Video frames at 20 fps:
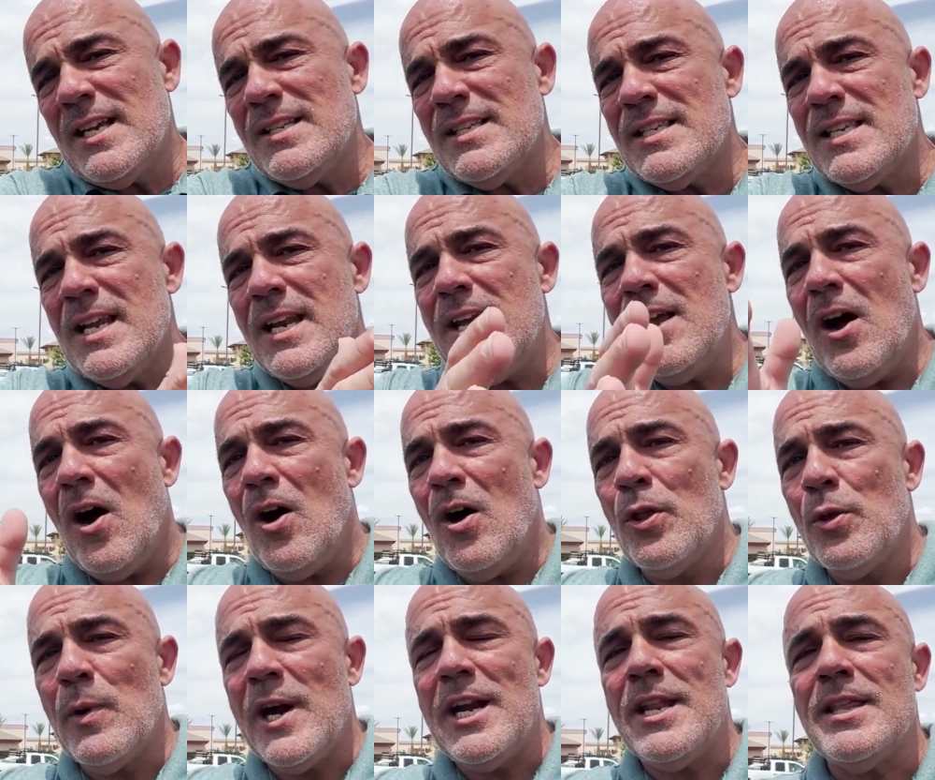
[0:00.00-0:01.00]
City all
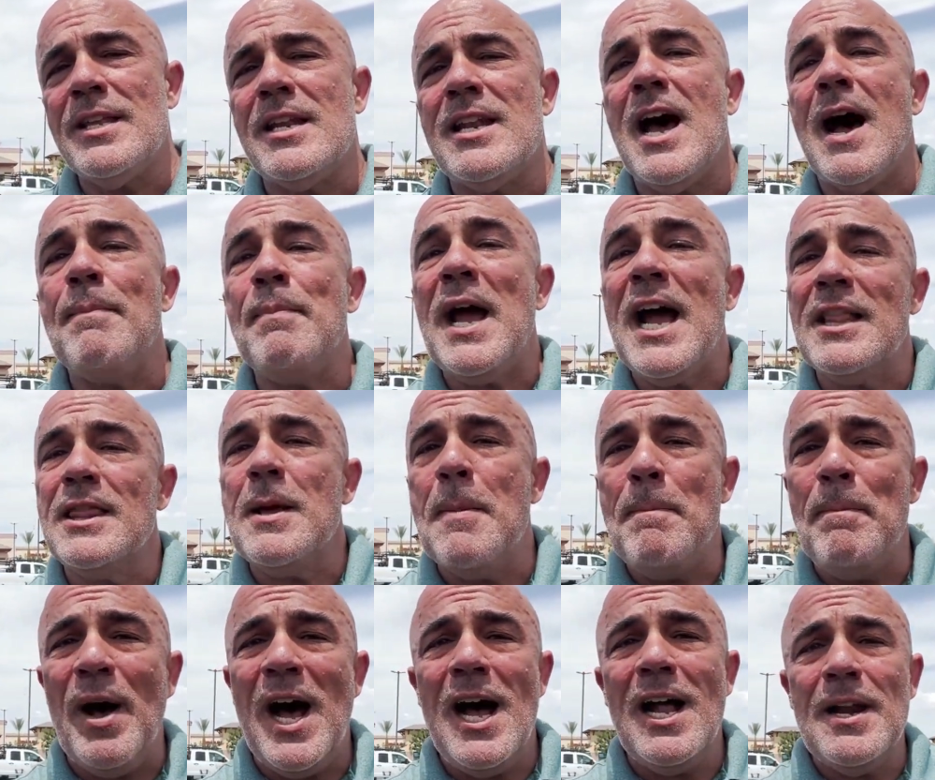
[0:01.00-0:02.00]
the way to the top. At the
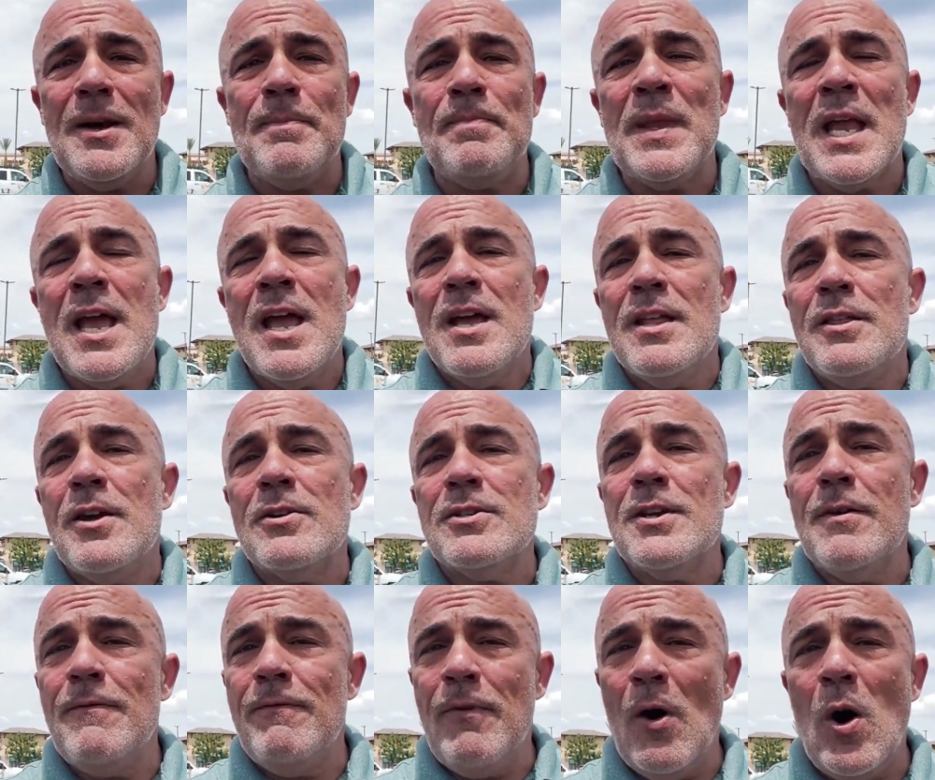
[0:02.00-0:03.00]
bottom, there's
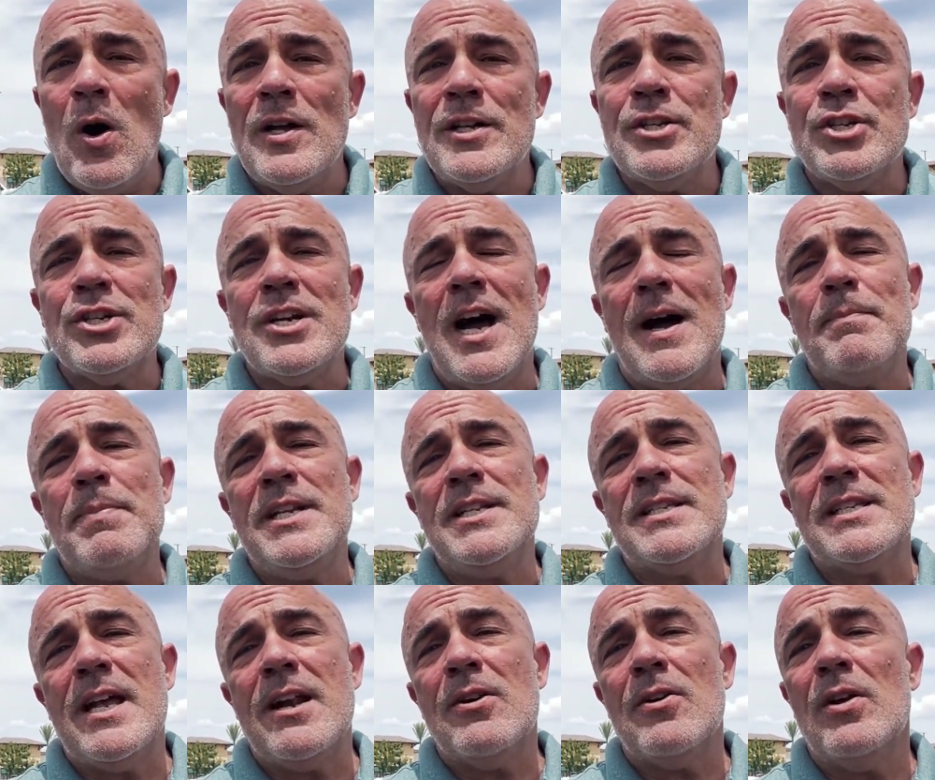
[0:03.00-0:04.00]
a Vaughn's shopping
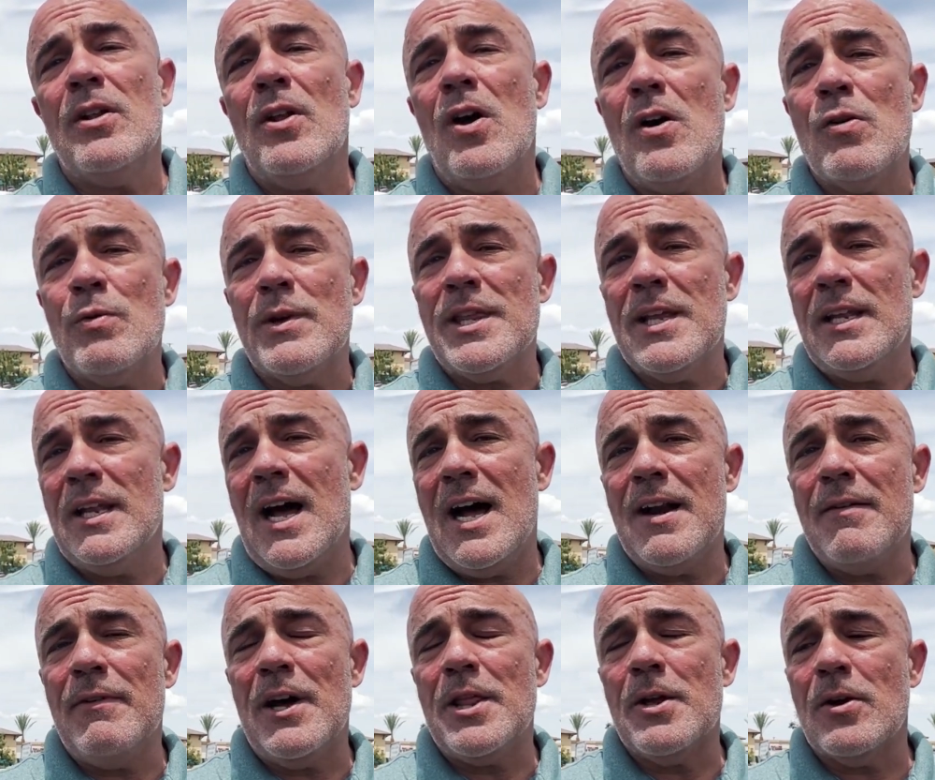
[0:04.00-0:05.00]
center along with a lot
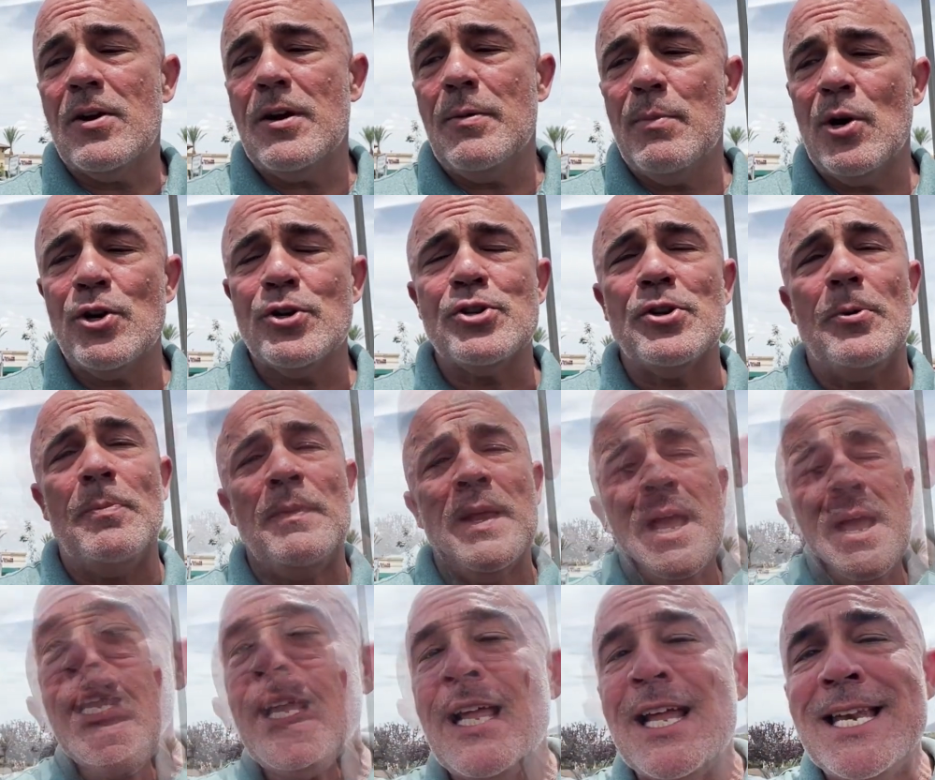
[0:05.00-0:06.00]
of other commercial.
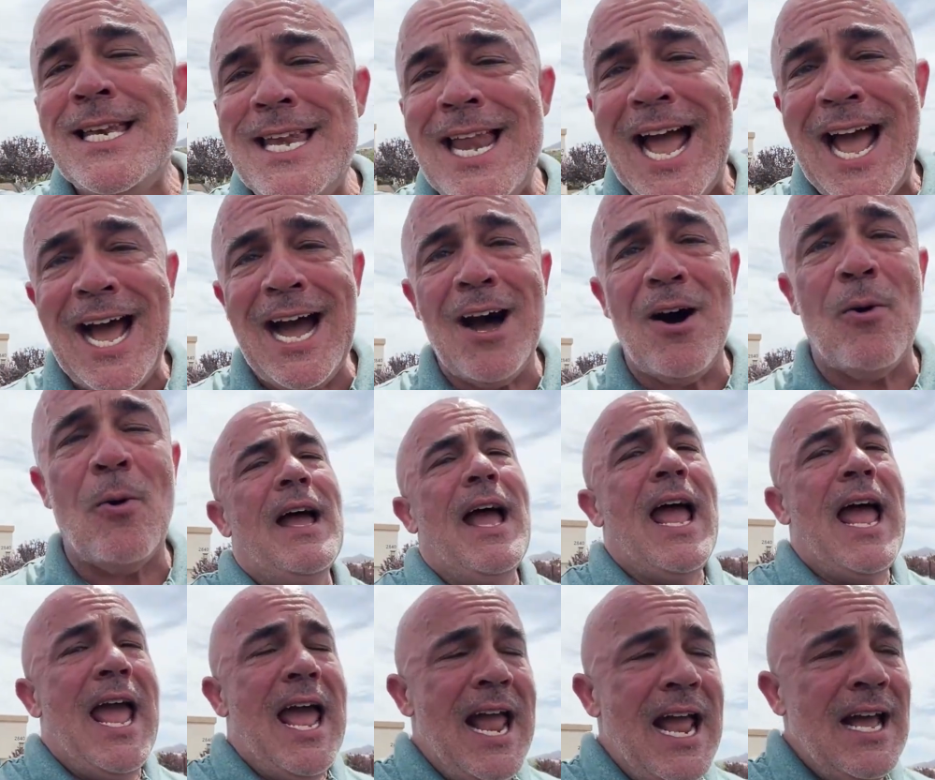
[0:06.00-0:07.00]
Now,
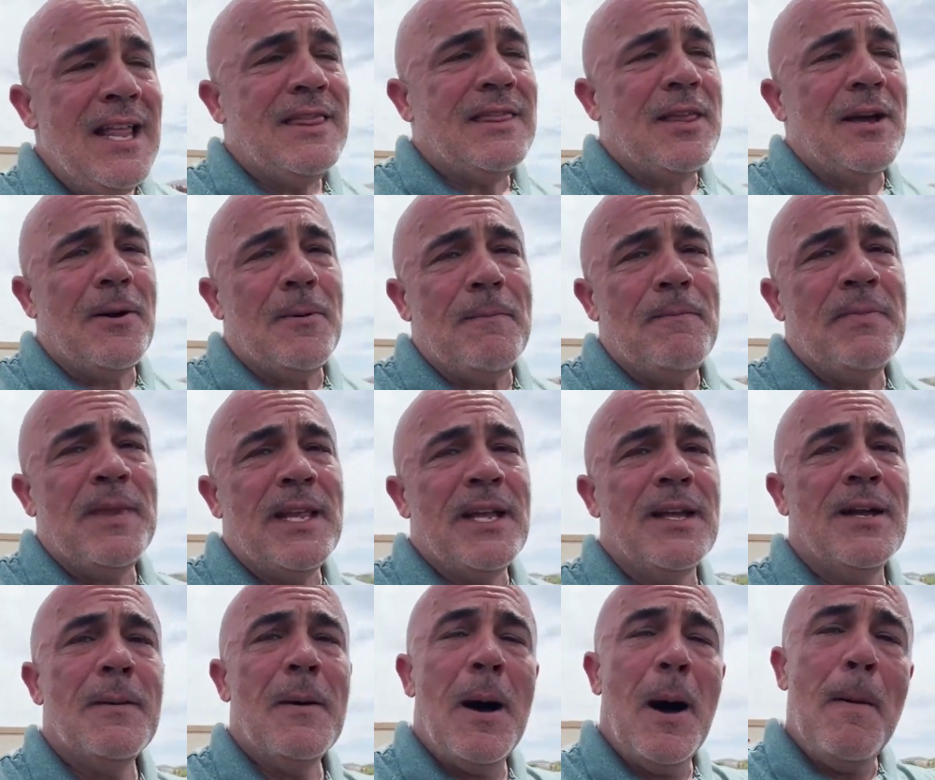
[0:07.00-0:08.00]
Anthem
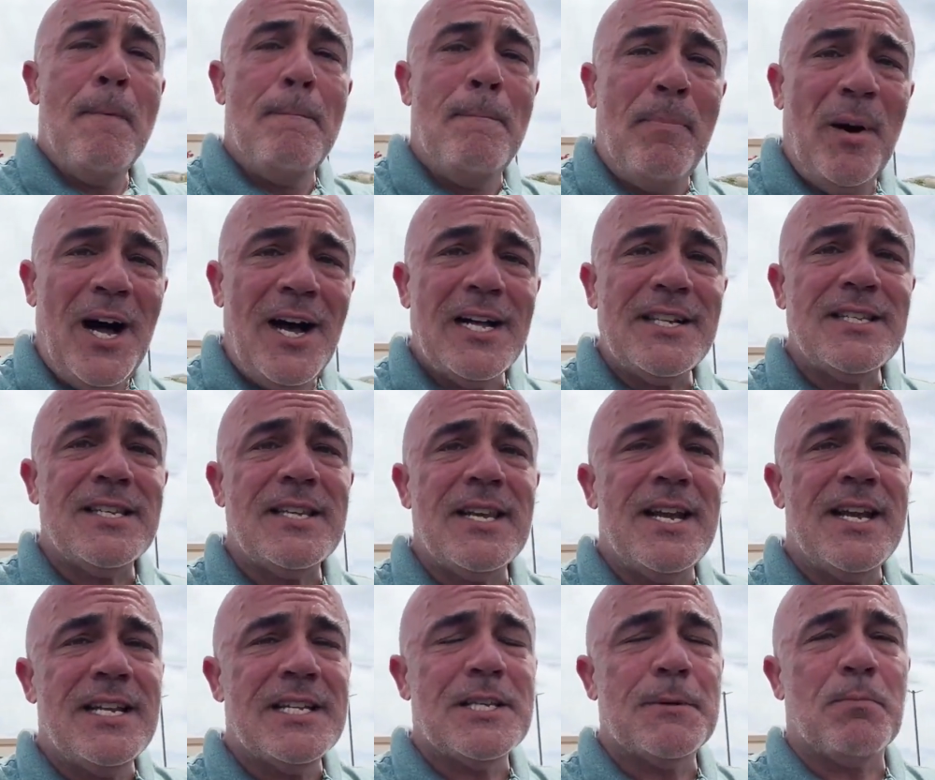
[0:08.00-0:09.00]
abuts
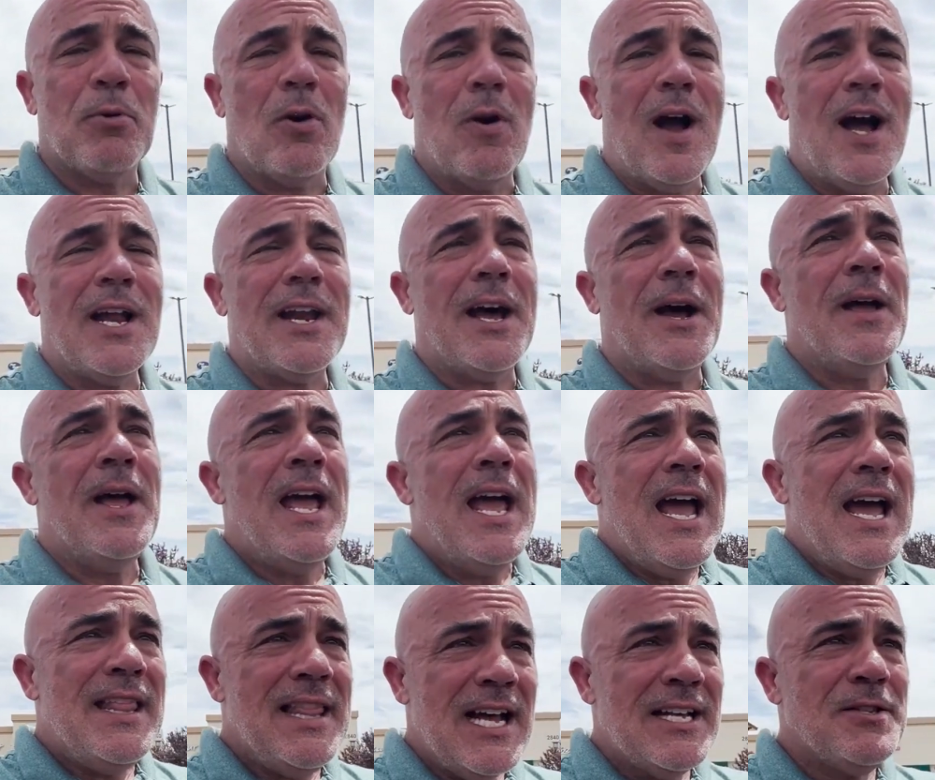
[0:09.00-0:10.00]
Inspirada,
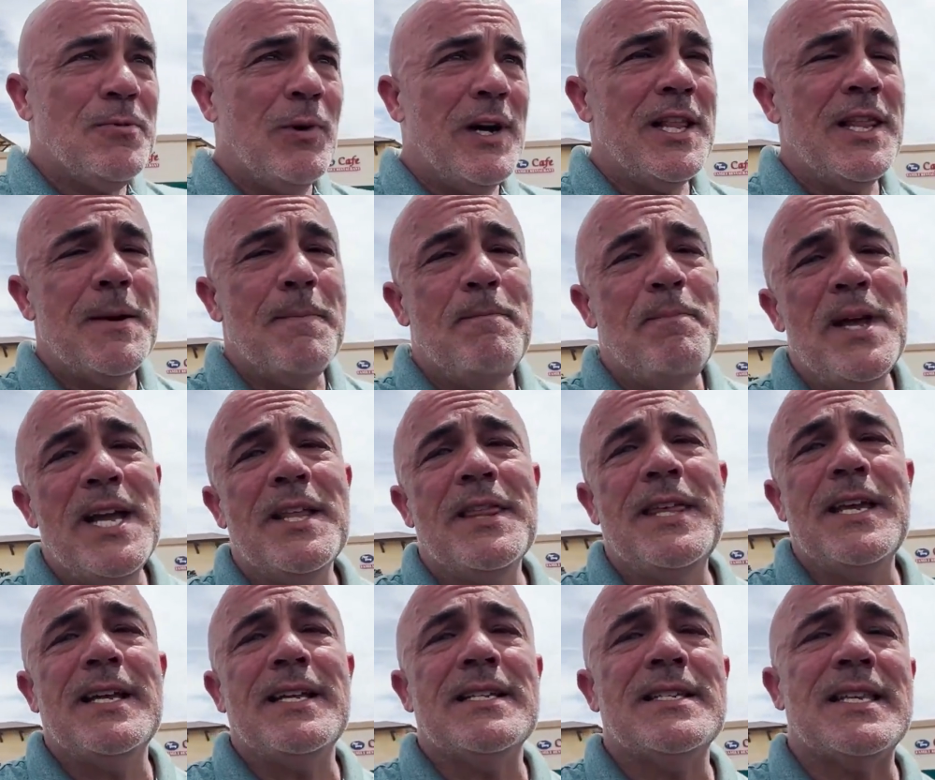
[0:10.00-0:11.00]
and that's one of the big
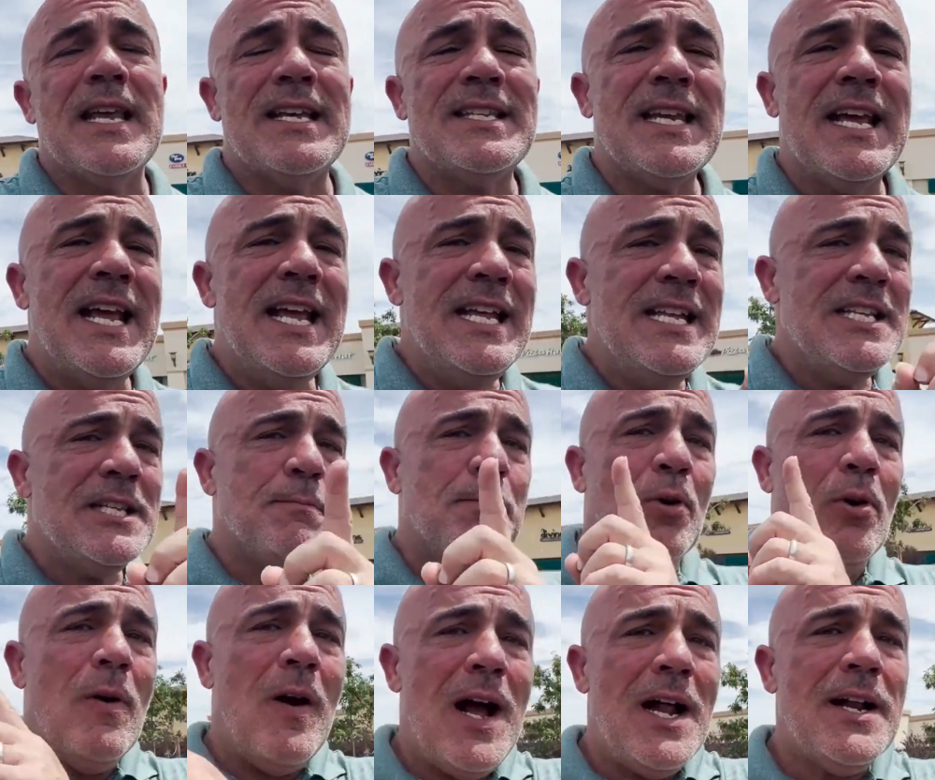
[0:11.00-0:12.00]
things. As
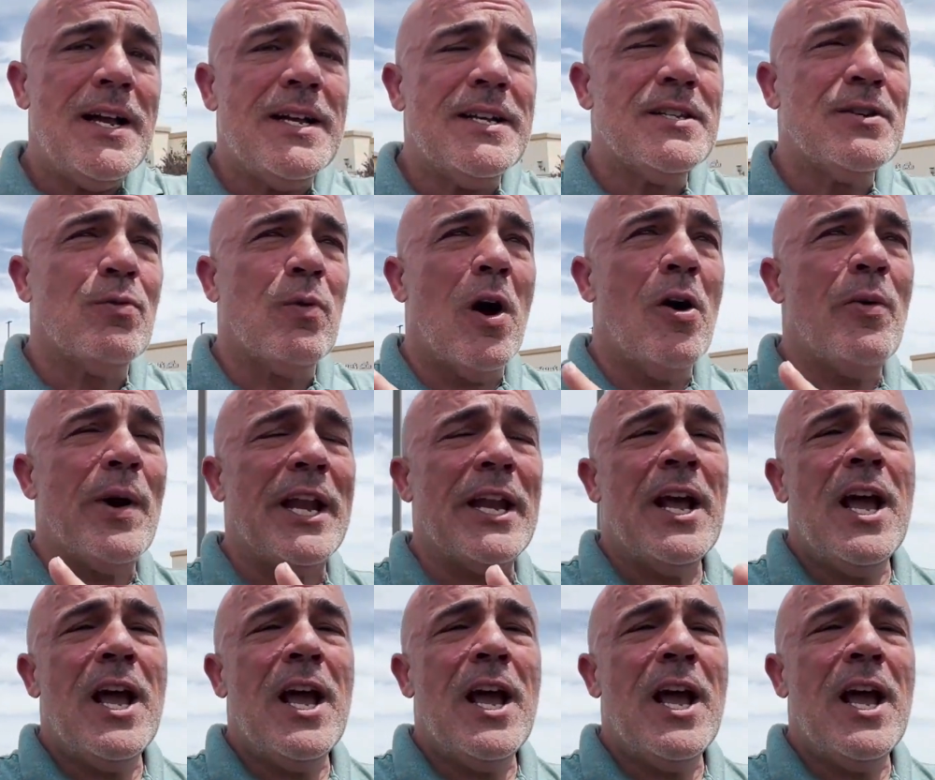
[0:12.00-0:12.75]
Inspirada is growing,